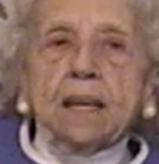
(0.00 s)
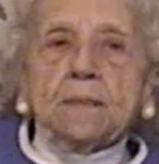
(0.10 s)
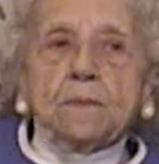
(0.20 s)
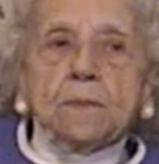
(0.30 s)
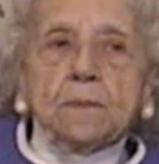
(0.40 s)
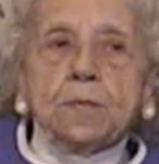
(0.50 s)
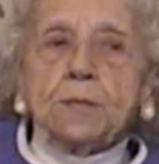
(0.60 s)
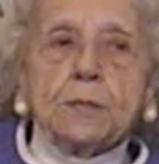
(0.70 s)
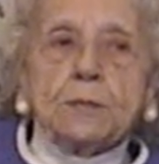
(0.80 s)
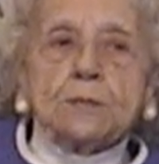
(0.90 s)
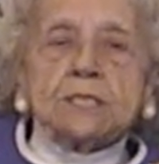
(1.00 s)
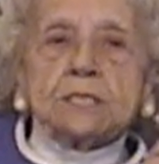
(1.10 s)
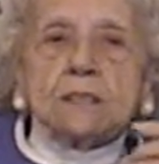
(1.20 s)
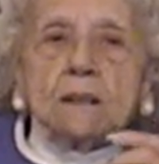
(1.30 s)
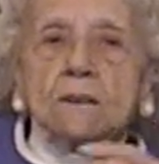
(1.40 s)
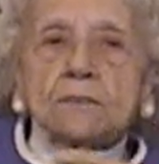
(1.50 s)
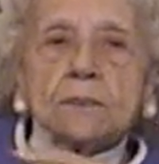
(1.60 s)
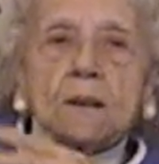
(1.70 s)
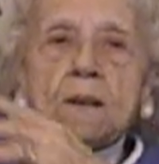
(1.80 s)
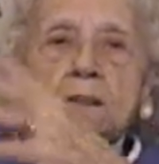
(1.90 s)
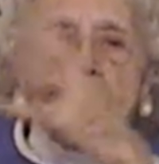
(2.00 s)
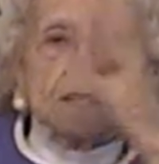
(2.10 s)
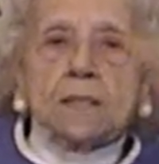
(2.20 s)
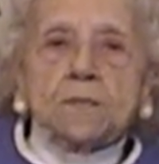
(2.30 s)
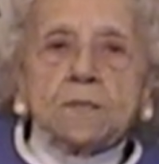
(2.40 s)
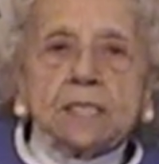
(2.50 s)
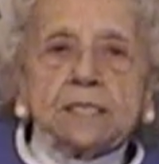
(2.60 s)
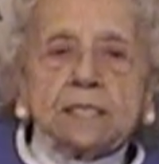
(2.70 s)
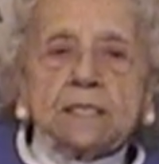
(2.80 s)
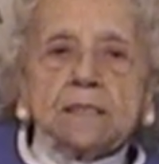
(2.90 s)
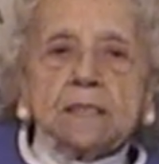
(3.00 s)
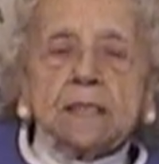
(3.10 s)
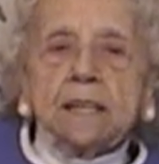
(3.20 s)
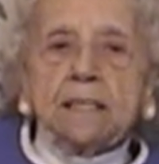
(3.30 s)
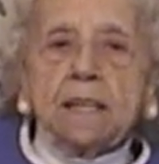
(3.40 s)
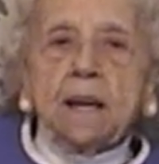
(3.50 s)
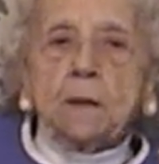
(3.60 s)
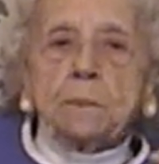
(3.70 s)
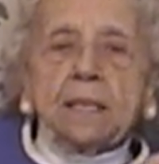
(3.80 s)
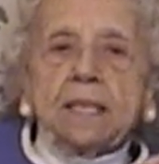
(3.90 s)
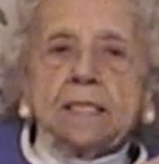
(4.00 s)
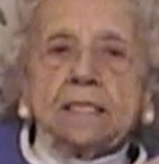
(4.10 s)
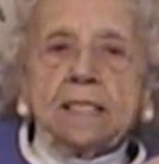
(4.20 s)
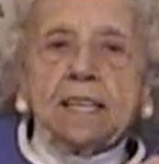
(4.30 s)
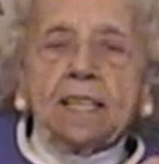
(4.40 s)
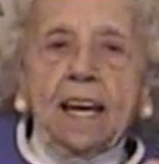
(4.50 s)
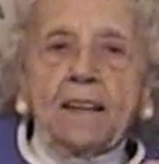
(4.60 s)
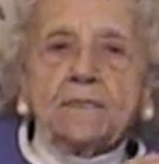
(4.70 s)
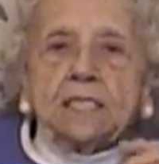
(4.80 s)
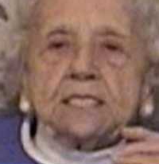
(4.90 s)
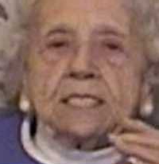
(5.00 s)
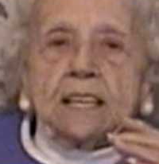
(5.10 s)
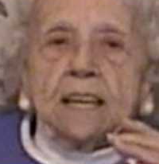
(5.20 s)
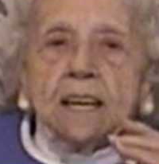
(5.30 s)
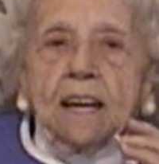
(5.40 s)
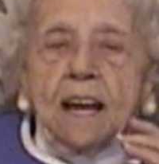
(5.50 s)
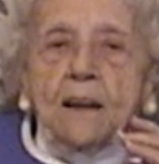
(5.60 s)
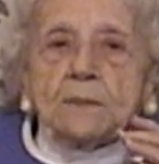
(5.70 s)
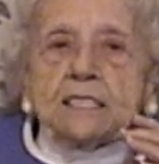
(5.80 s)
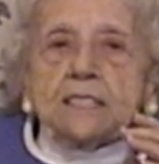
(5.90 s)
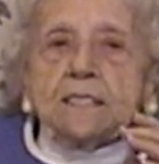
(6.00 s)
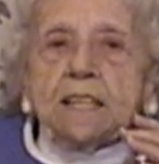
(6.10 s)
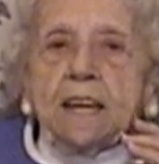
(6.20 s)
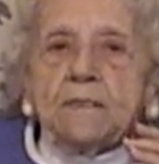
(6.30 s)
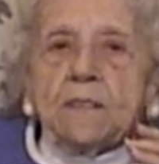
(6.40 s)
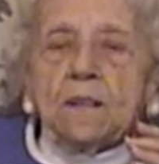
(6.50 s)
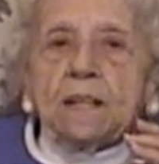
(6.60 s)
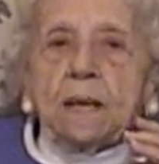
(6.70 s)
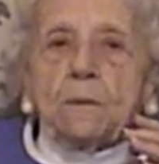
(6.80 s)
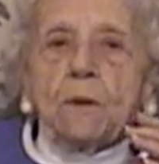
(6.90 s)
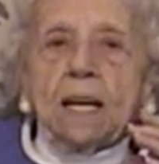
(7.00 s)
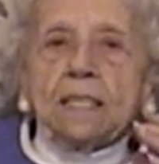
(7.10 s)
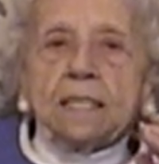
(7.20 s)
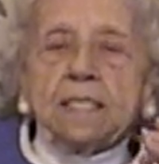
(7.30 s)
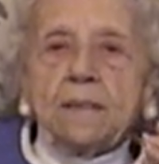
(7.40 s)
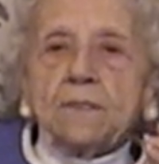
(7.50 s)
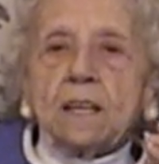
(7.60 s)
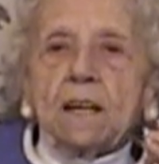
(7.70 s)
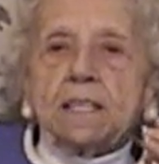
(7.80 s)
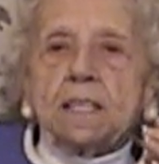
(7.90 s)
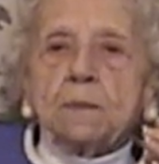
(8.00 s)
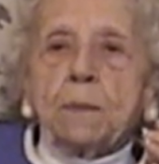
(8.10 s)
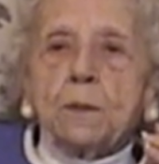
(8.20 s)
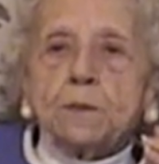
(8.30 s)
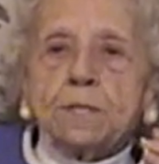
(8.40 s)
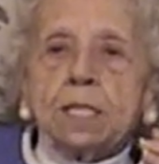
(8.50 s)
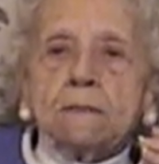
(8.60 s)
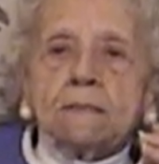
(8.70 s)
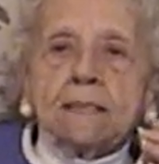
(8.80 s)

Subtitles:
a cruise over all the countries and in an airplane. He laughed, he said, I was in the Navy all that while and never got in a boat.